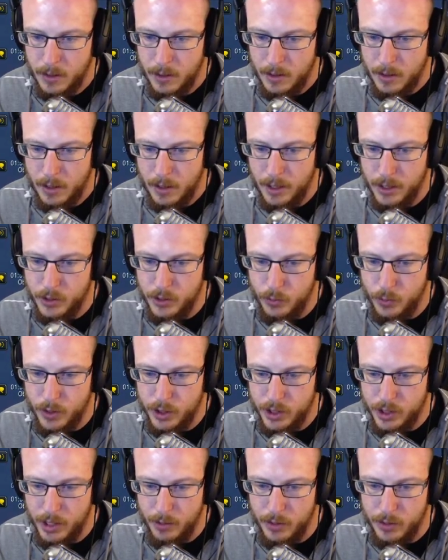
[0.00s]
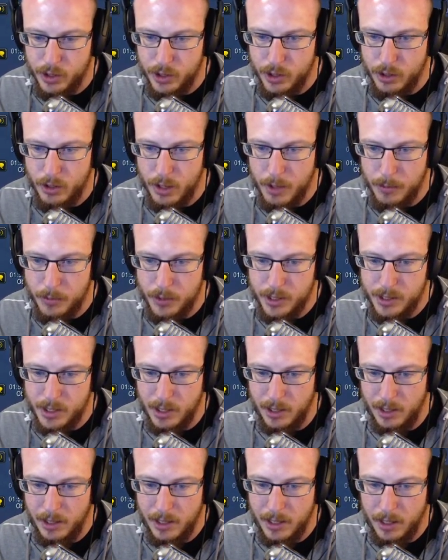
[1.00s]
I just wish they would scoot up just a
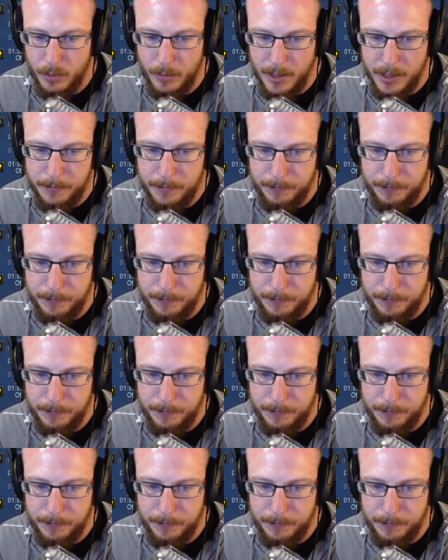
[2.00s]
little bit.